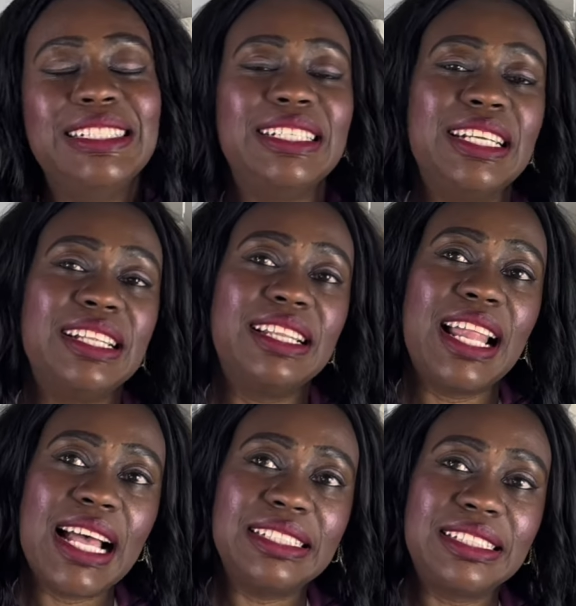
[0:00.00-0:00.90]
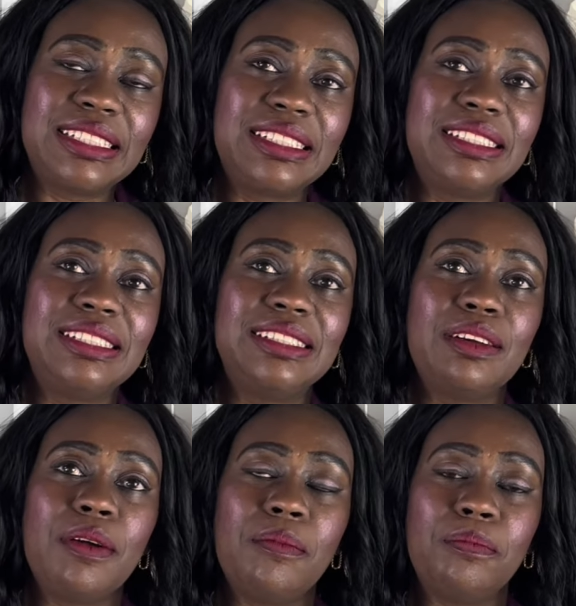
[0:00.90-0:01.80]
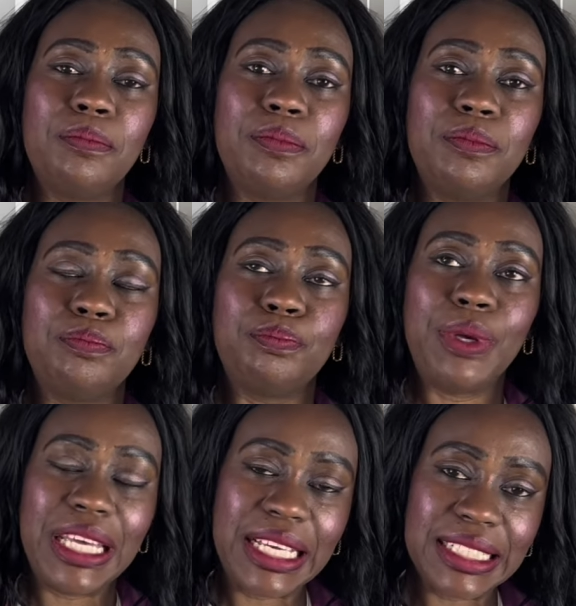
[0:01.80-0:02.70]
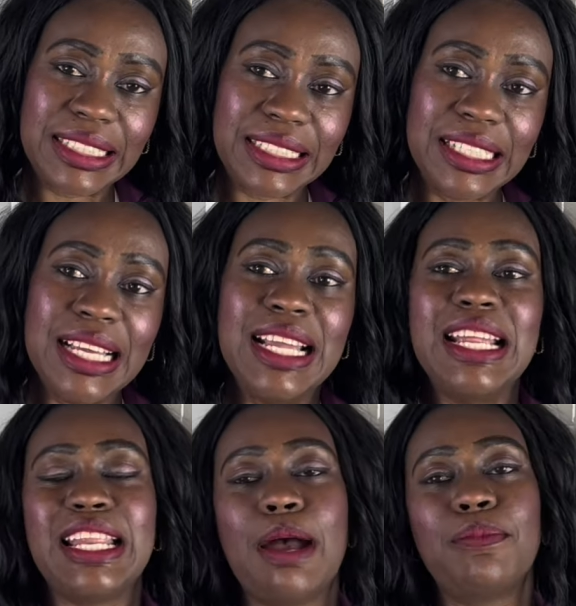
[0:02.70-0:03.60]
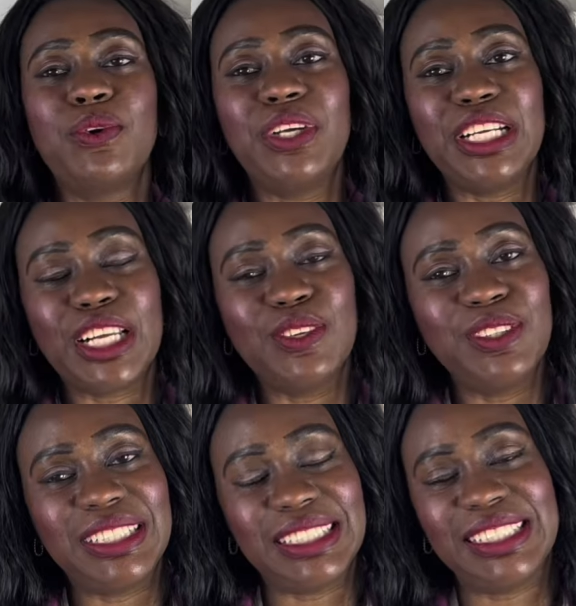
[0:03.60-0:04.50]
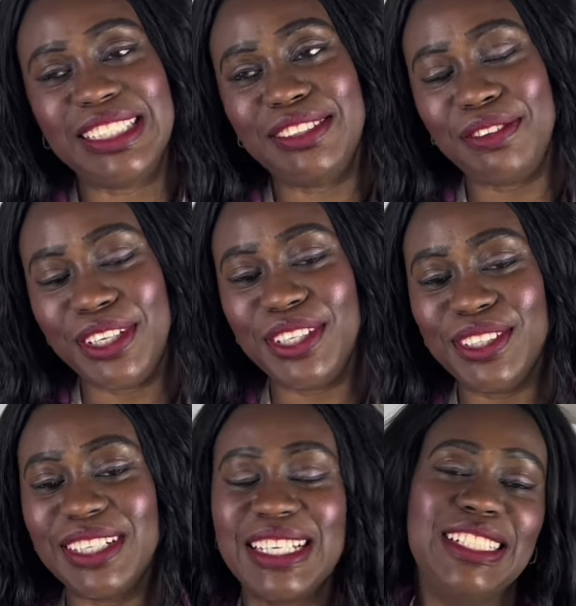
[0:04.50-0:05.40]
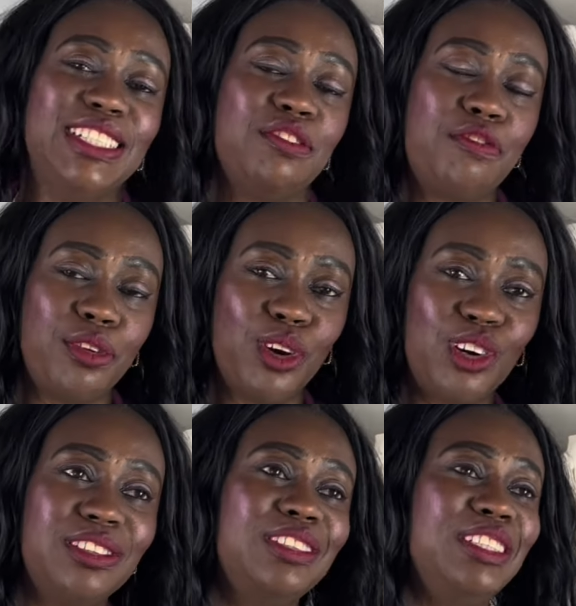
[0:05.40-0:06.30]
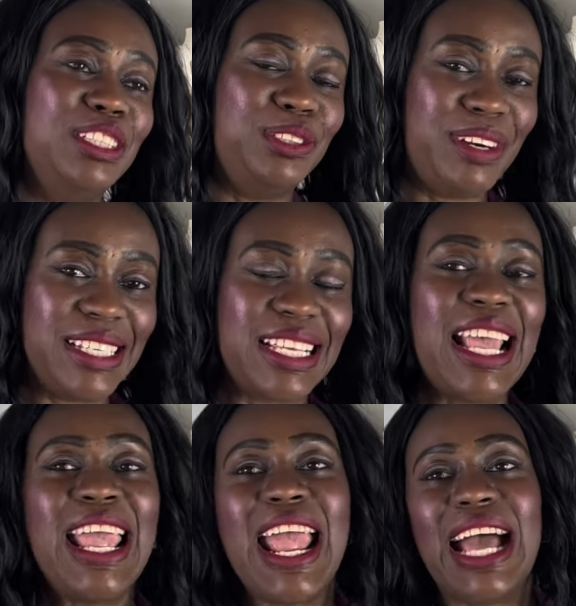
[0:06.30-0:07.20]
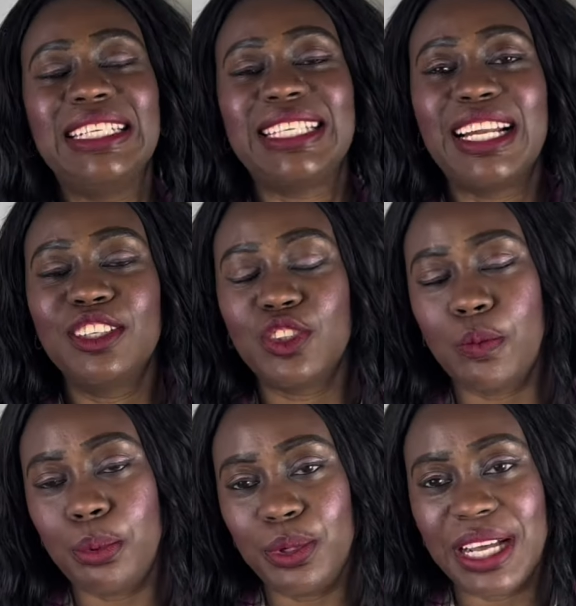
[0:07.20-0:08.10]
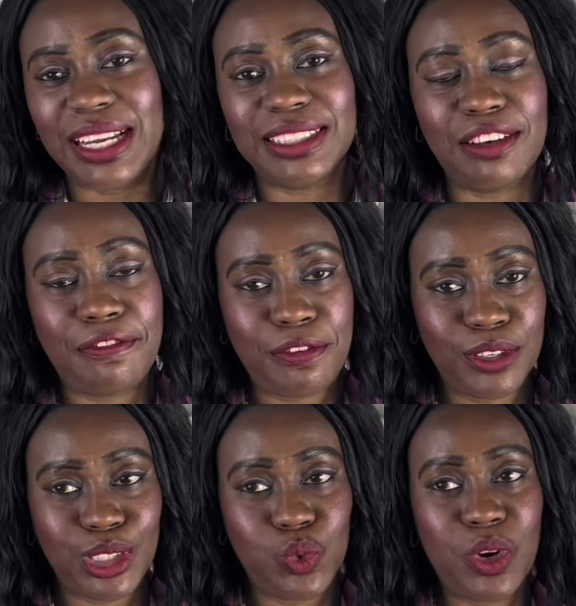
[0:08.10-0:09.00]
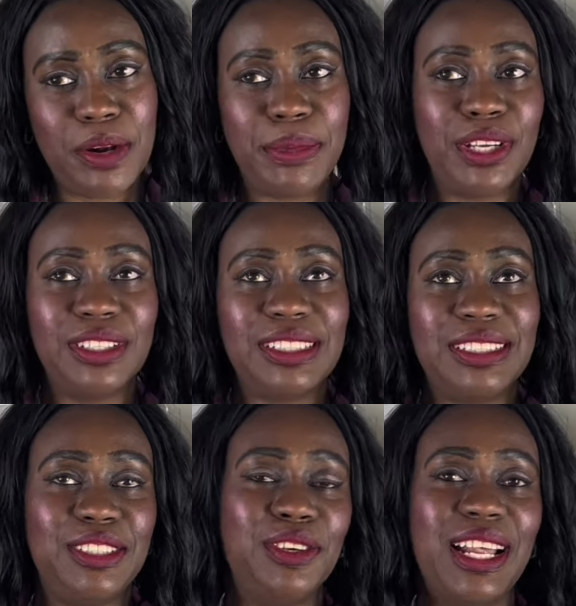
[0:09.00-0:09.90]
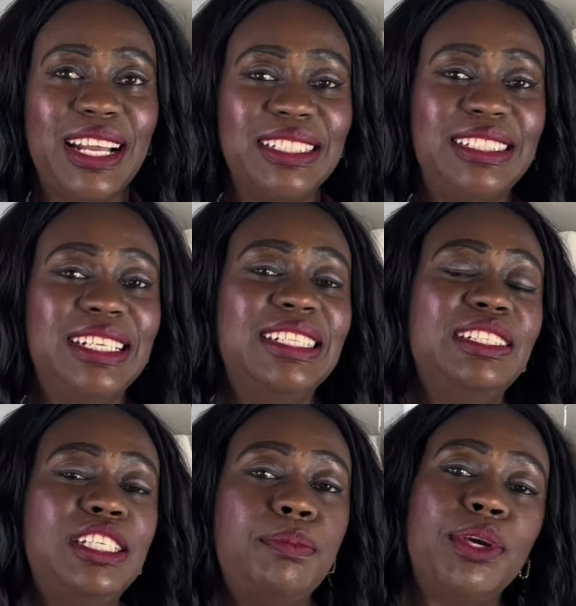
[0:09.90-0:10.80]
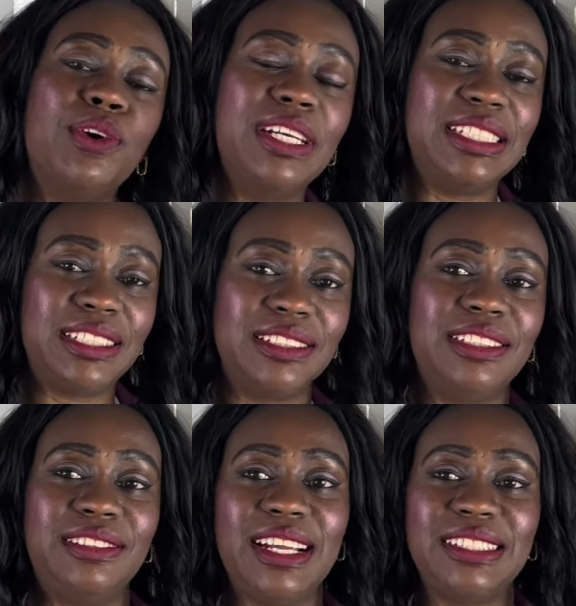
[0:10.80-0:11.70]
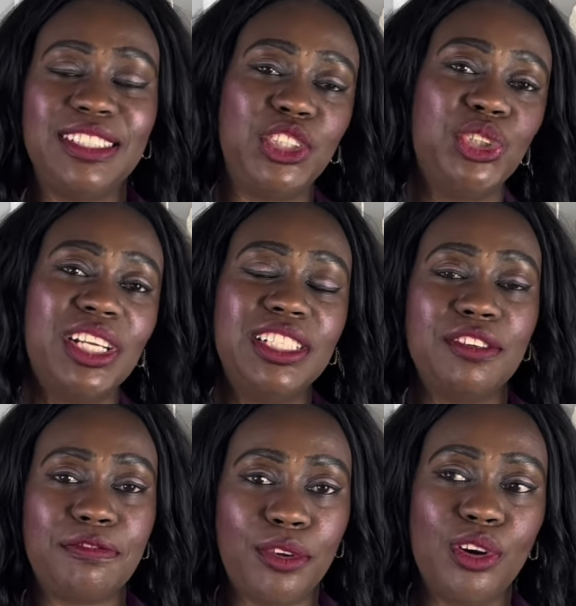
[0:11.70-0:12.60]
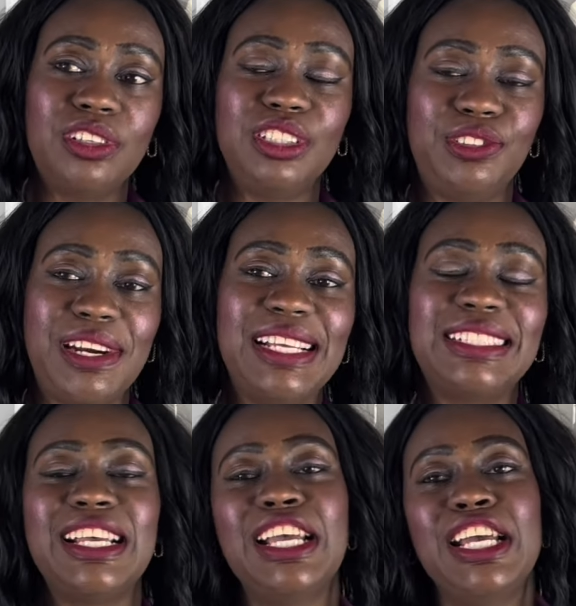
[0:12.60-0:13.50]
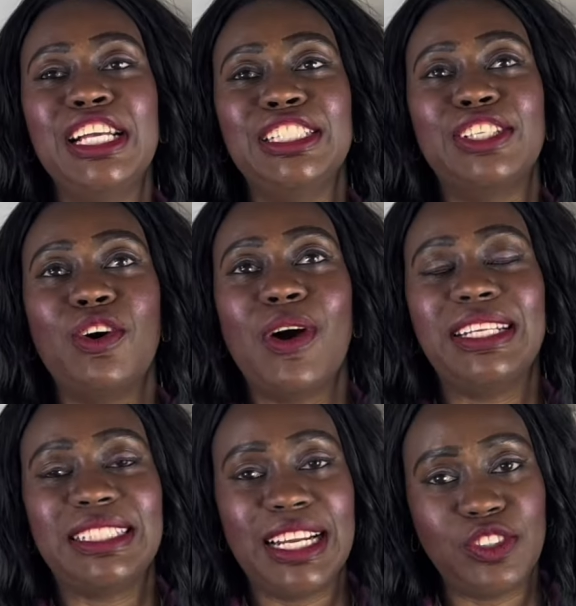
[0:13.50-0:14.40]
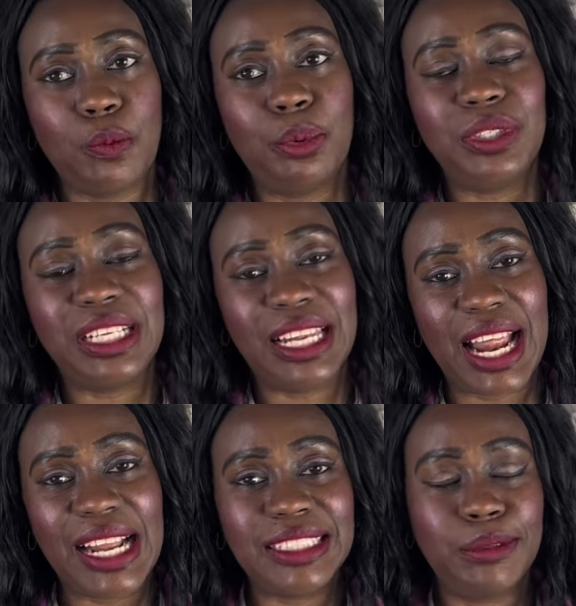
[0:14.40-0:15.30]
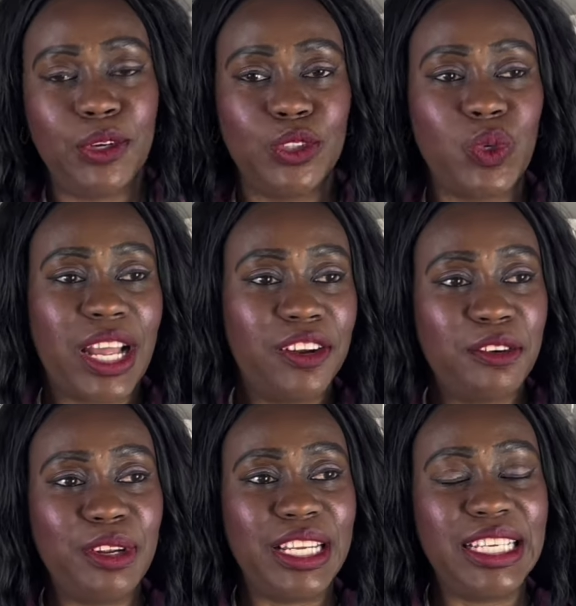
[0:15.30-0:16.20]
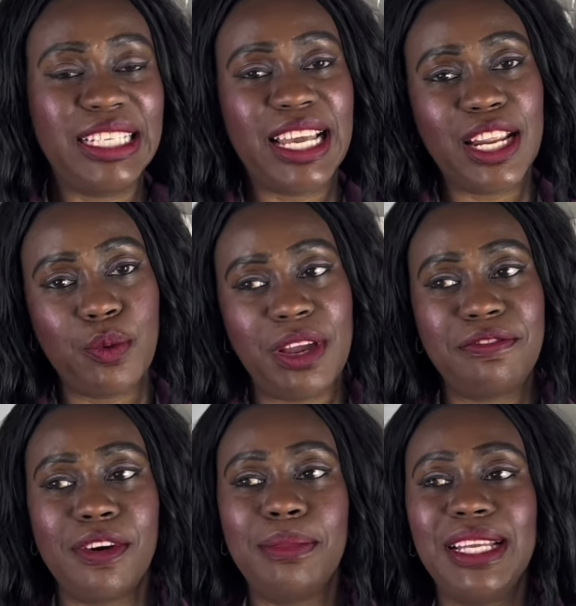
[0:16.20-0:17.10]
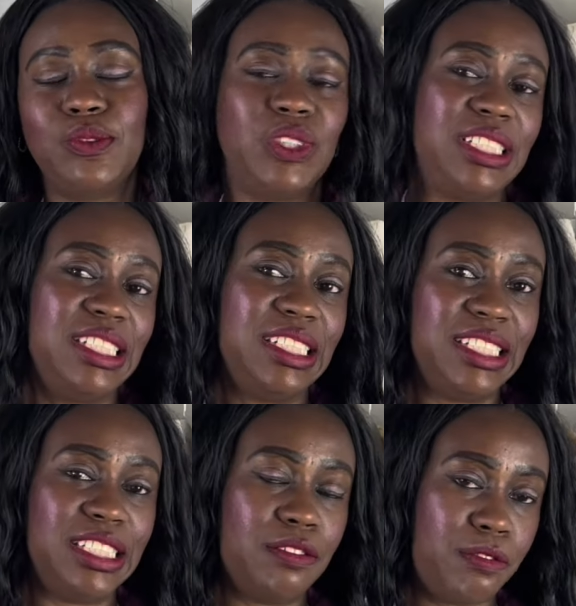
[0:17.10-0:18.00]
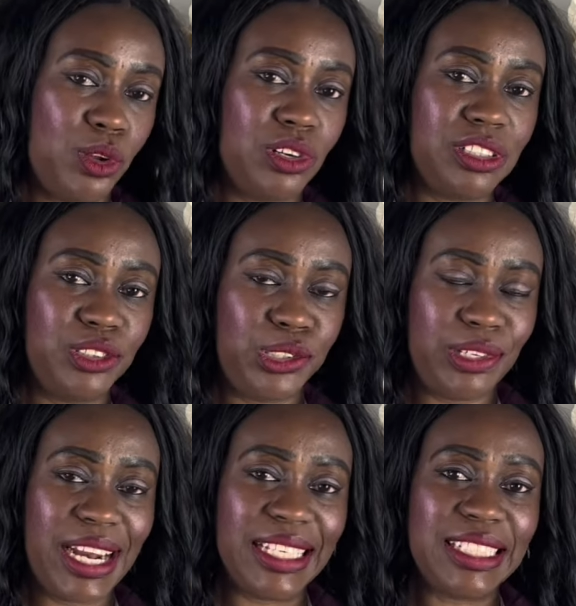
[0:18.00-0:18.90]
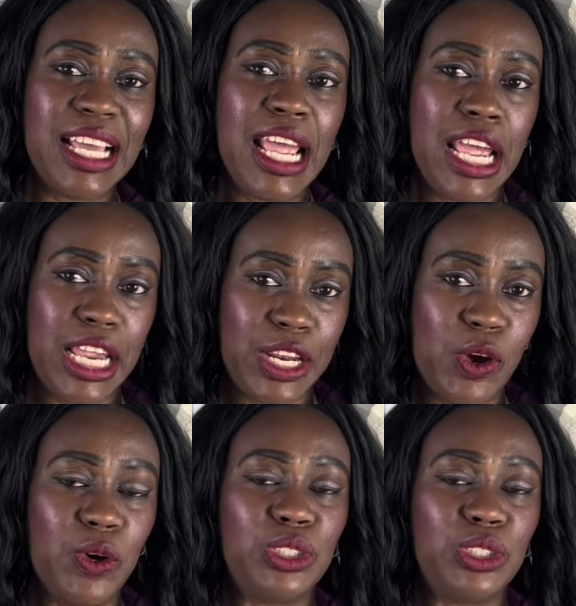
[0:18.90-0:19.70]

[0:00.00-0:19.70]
Then the last piece that I'm going to include in this video is the floral dress. I decided not to put that as the first one because, you know, like I said, the typical Easter dress is usually the floral dress. So I decided to put it last because we cannot really get away from it. We still need the floral dress, you know.